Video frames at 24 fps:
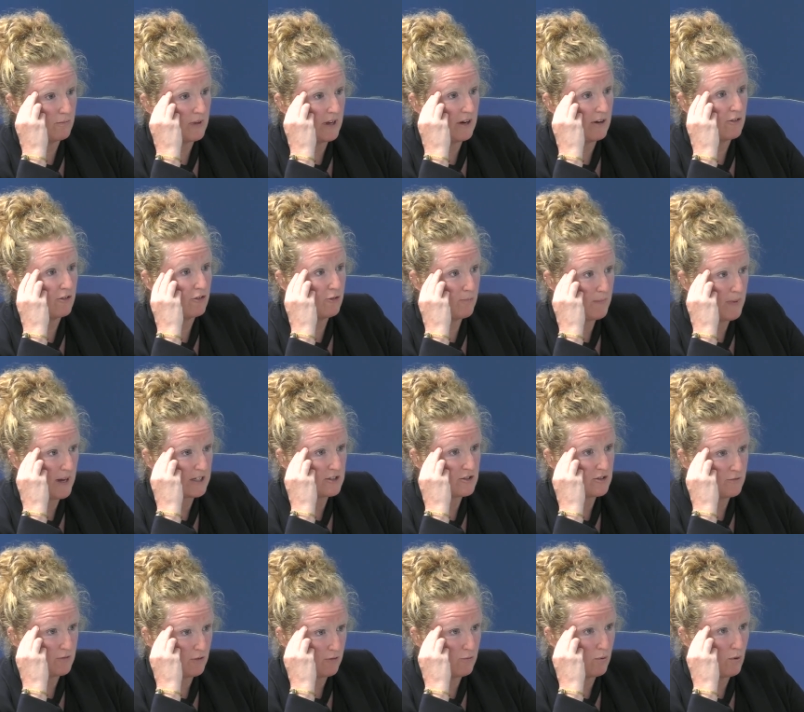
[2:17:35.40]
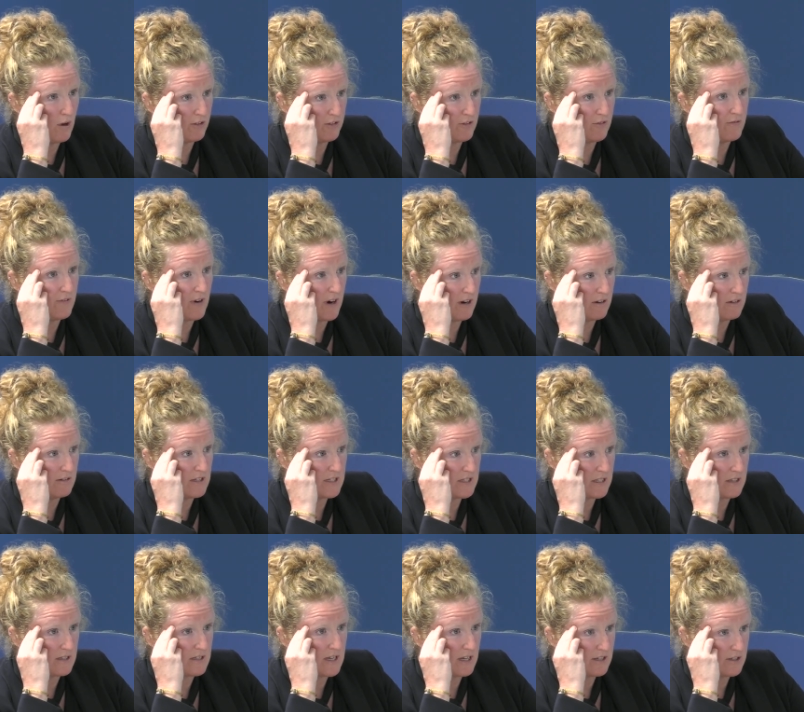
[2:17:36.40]
irrespective of what the fire risk
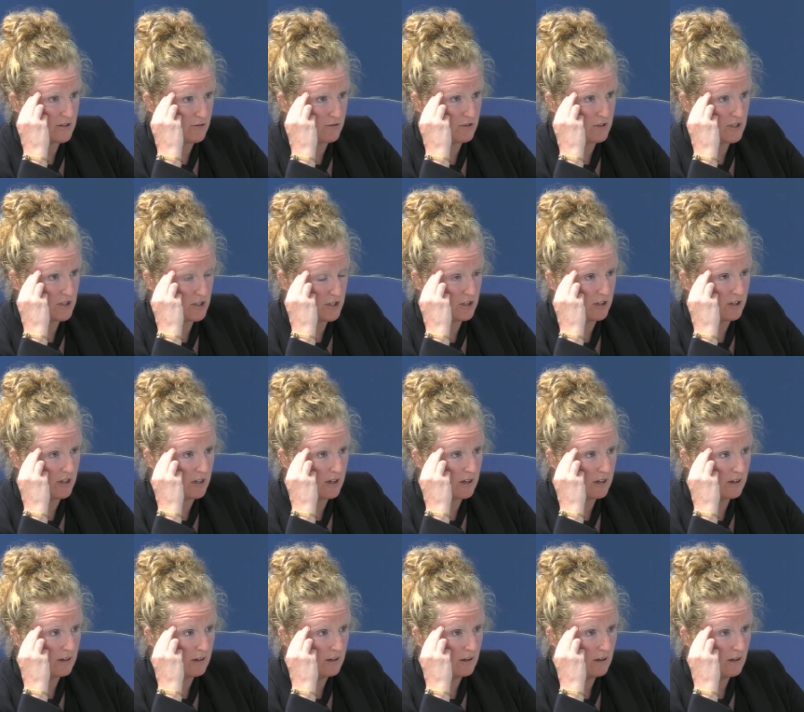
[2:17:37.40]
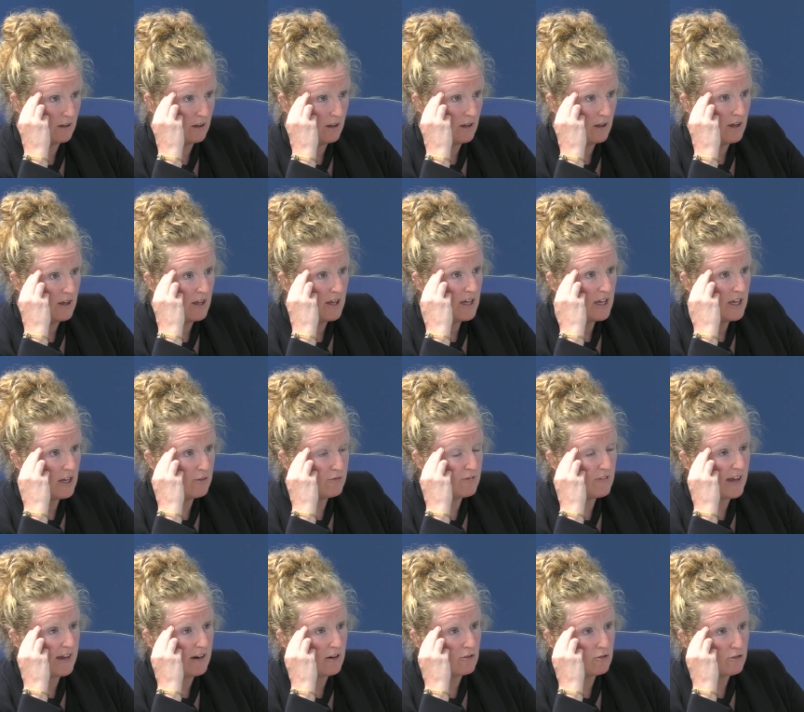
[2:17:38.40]
assessor is doing, if
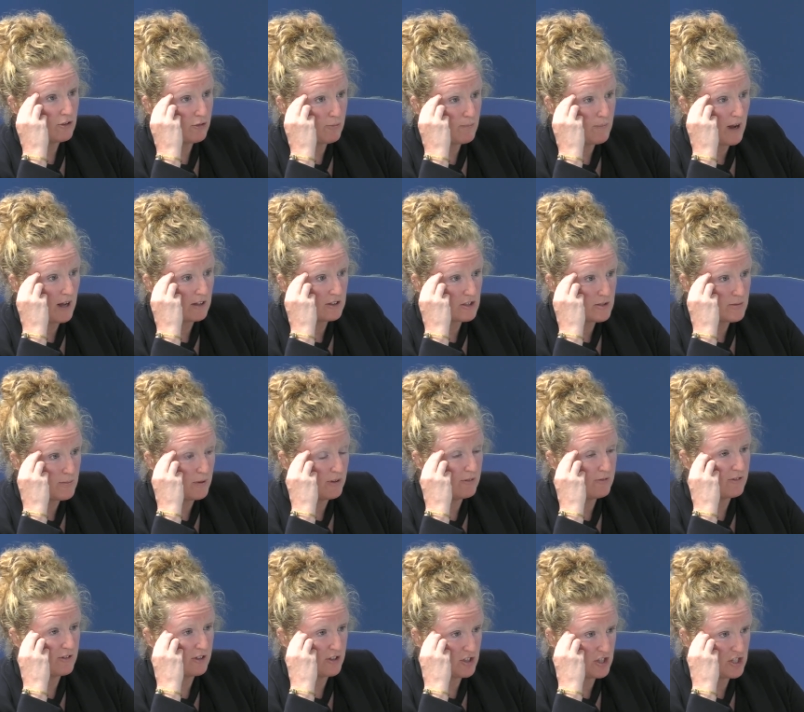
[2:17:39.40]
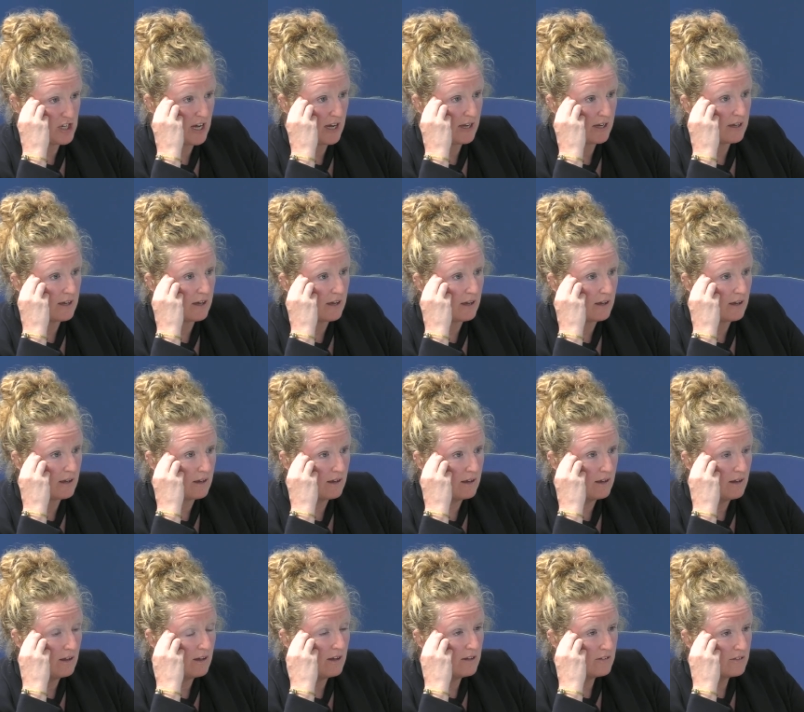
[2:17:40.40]
they are responsible for checking
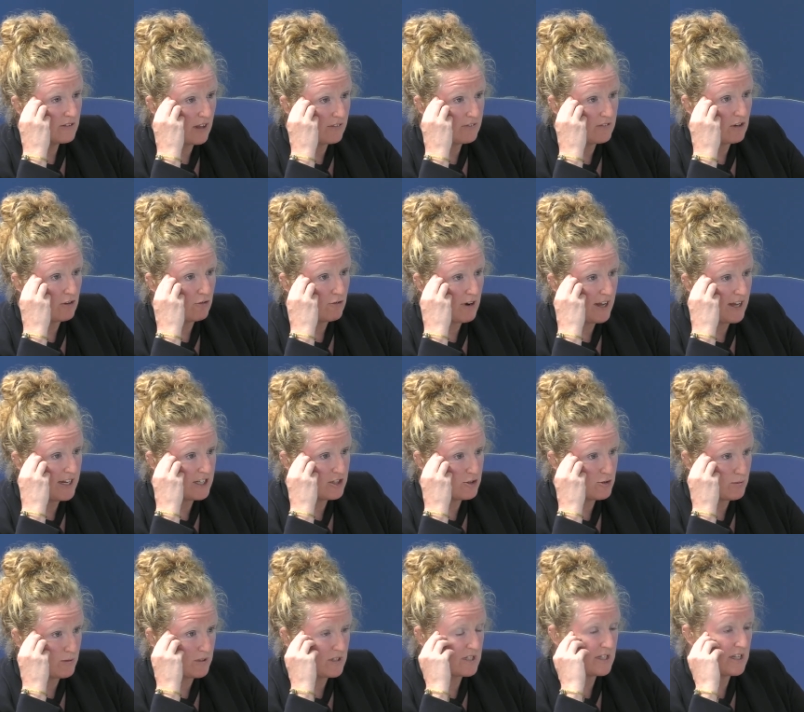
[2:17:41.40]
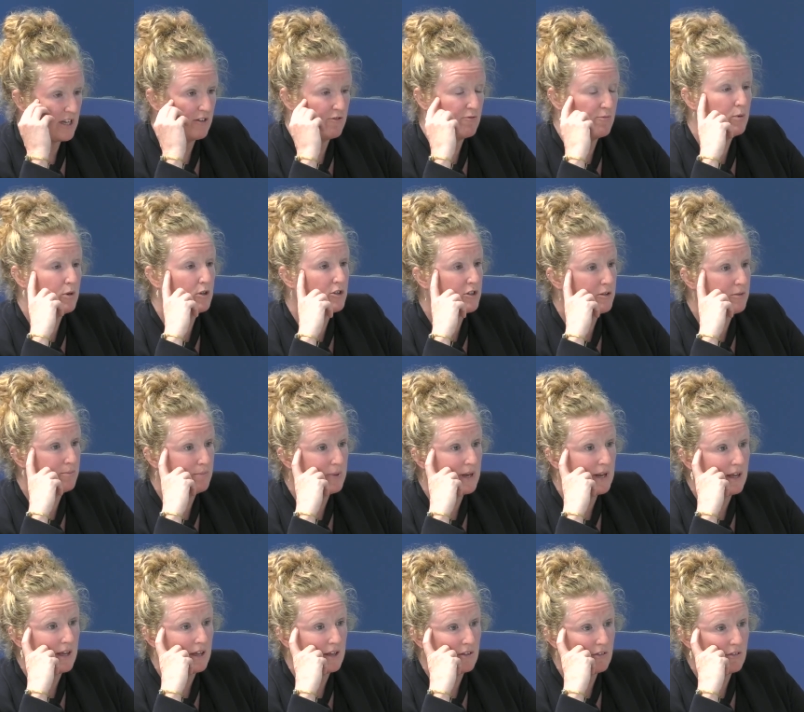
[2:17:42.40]
that the arrangements they've put in
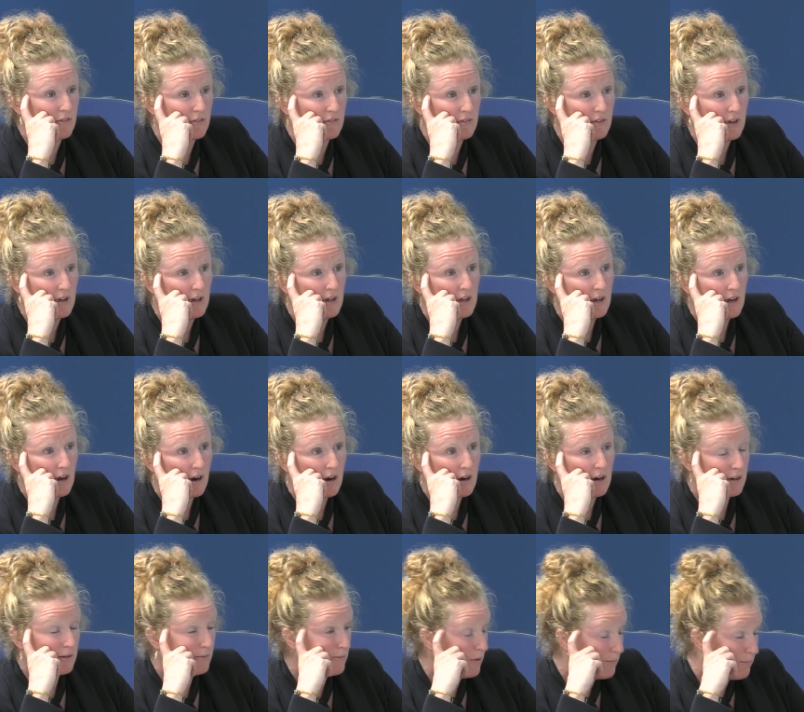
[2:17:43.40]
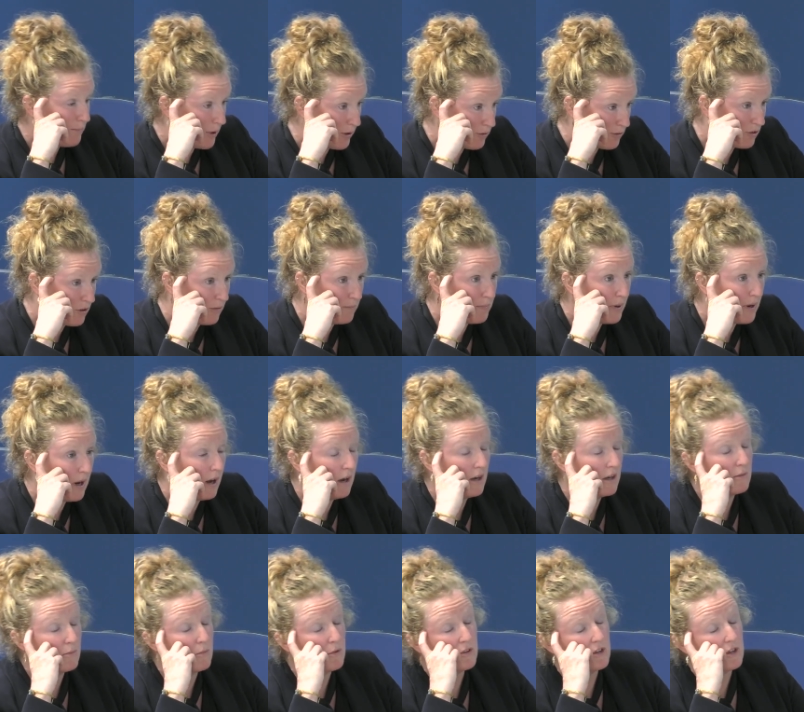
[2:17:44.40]
place are both
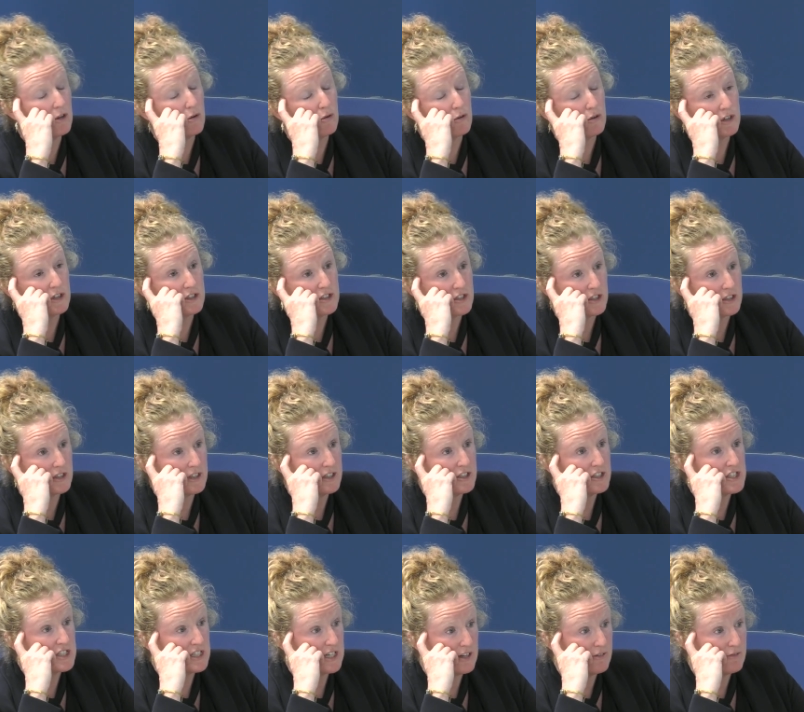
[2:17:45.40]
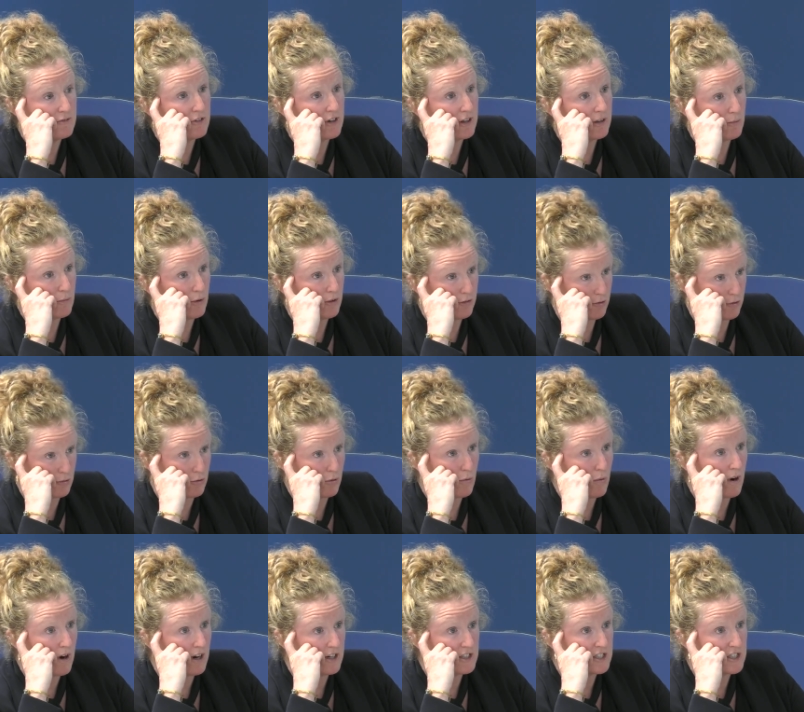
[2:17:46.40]
complying with the order and delivering what's
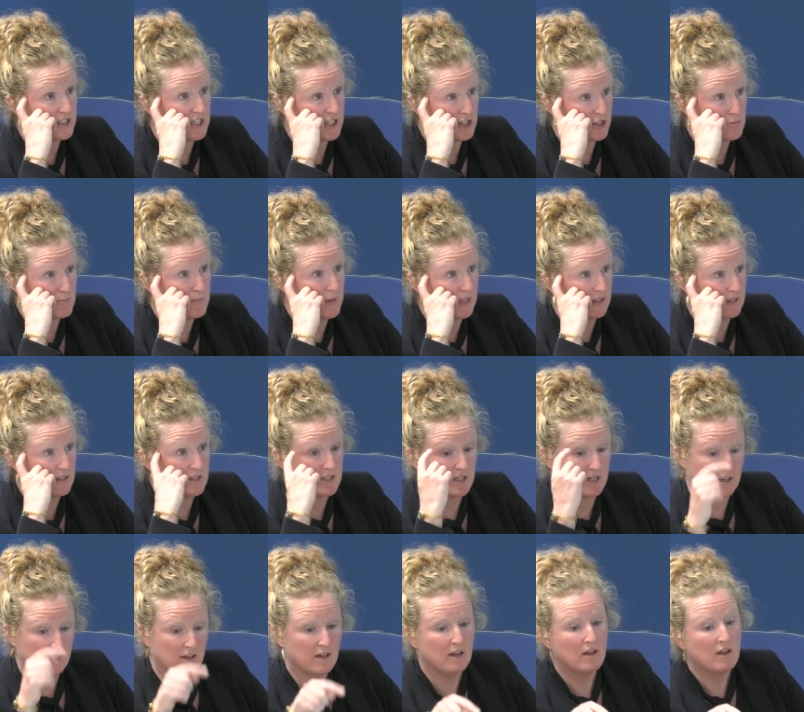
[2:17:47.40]
required in each building,